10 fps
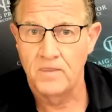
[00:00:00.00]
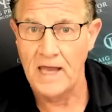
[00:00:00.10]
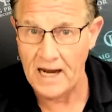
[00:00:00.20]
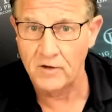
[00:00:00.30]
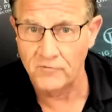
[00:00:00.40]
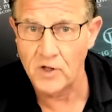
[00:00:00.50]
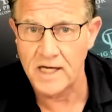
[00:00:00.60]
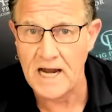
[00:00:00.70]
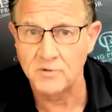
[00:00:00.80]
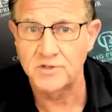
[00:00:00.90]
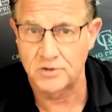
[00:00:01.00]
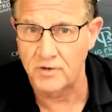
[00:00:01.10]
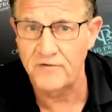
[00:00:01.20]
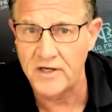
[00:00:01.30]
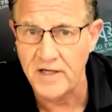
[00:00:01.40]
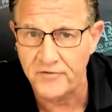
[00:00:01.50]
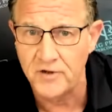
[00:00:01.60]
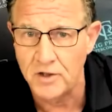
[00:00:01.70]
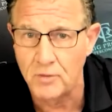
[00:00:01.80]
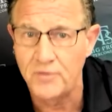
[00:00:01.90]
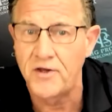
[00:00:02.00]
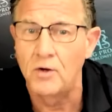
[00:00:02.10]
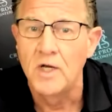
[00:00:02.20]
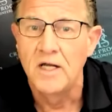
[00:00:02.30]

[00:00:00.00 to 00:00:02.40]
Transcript: A hell of a lot of houses, right? If it had nothing to do with you.